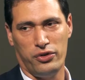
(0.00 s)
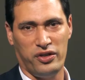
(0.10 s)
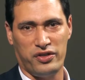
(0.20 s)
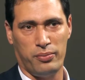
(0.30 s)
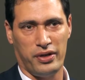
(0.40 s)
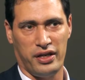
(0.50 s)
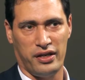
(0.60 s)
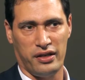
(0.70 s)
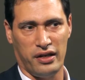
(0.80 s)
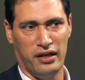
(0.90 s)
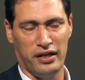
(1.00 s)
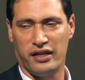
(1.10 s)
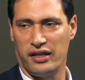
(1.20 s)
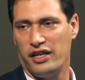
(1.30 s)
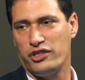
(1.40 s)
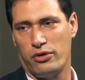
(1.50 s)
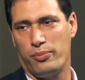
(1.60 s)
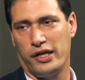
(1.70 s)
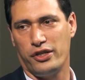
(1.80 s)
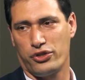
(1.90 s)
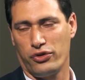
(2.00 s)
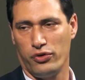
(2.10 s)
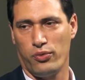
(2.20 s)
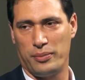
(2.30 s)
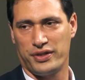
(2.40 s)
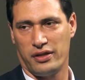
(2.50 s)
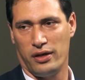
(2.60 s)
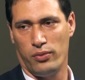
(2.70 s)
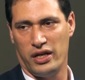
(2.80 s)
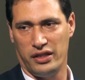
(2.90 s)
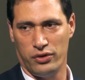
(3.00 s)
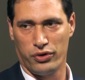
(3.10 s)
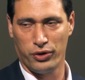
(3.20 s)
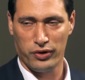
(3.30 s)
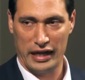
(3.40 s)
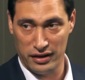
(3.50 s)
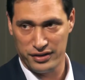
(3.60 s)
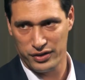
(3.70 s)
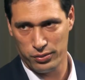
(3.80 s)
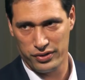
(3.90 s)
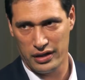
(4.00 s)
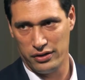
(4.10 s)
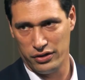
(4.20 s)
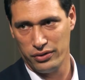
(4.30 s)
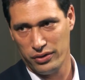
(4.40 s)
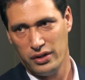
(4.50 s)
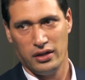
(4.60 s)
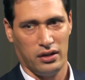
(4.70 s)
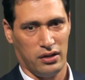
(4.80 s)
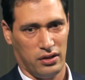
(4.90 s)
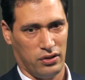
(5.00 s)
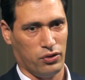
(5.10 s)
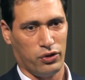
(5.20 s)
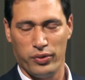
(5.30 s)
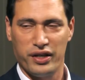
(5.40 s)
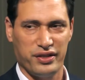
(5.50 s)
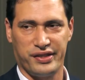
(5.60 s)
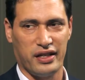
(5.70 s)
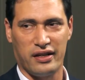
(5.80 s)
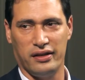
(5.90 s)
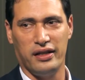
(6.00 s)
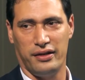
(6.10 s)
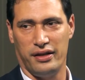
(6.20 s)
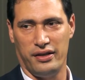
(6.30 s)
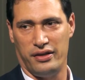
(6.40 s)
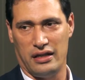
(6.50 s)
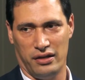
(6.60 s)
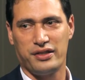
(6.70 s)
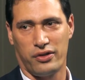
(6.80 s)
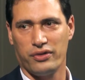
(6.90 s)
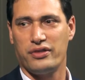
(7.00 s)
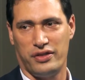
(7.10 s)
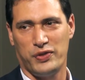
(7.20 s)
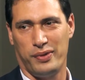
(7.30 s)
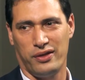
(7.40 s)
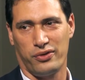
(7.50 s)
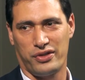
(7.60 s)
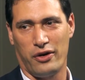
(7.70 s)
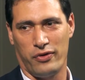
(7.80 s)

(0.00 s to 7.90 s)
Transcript: need to be linking it to a page on your website where your Google Analytics will tell you, look, we can see clearly that this content is being looked at